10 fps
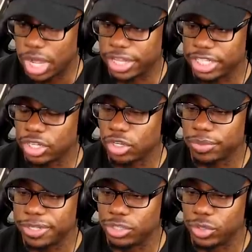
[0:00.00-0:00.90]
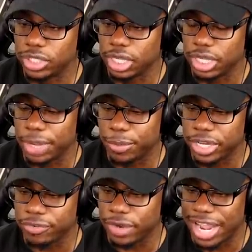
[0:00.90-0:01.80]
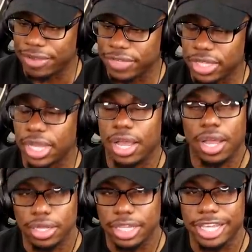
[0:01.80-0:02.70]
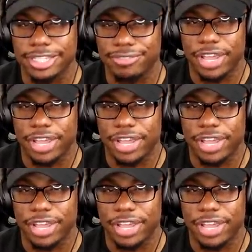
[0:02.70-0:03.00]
Wow, they turned him into a celebrity for having the ugliest